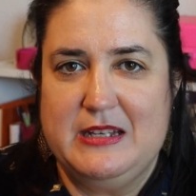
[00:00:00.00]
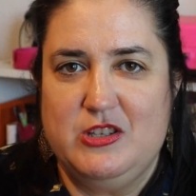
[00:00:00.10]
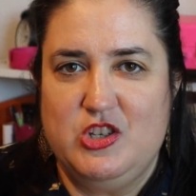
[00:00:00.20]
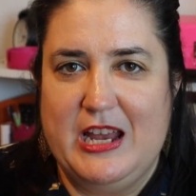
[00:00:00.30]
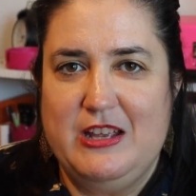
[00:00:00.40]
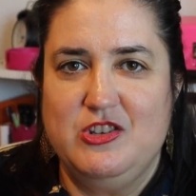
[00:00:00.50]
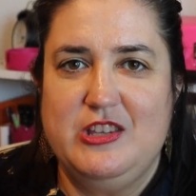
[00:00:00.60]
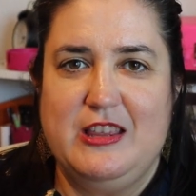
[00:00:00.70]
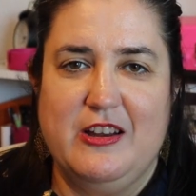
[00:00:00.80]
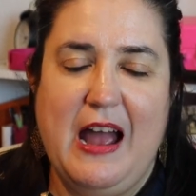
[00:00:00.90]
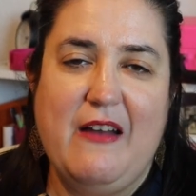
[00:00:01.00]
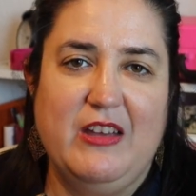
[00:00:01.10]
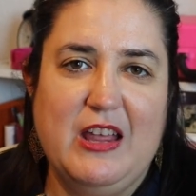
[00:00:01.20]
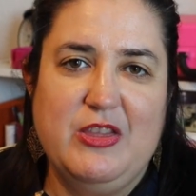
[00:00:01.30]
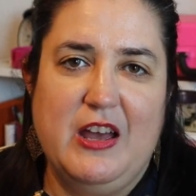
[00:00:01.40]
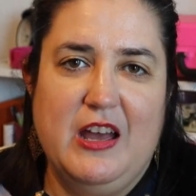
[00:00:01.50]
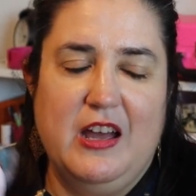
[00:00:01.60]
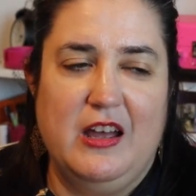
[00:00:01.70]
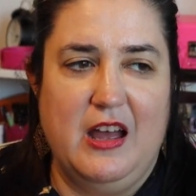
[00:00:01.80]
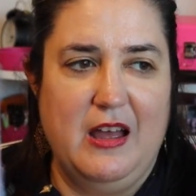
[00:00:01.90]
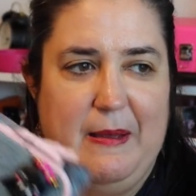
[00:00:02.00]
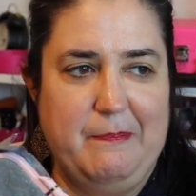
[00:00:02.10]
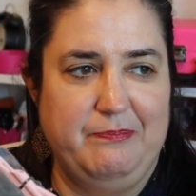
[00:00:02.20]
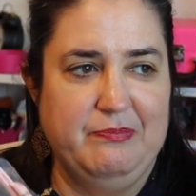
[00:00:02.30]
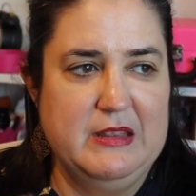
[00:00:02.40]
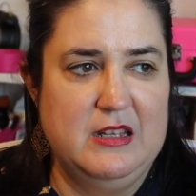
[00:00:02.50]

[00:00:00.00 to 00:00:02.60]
exchange that they're having at the